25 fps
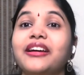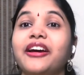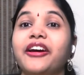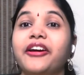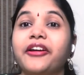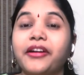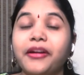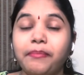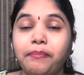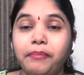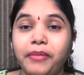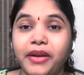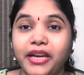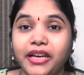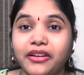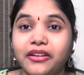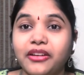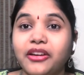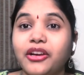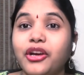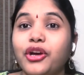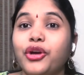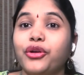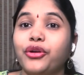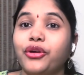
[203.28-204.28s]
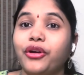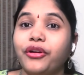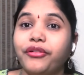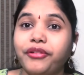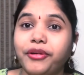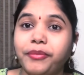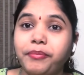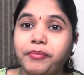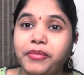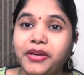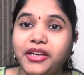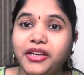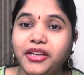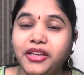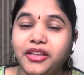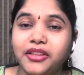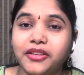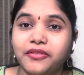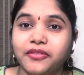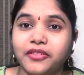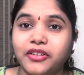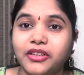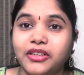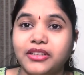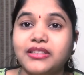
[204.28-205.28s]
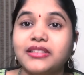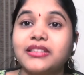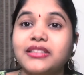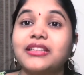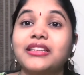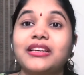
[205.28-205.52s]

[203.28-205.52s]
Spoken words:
repeat. You're repeating the words.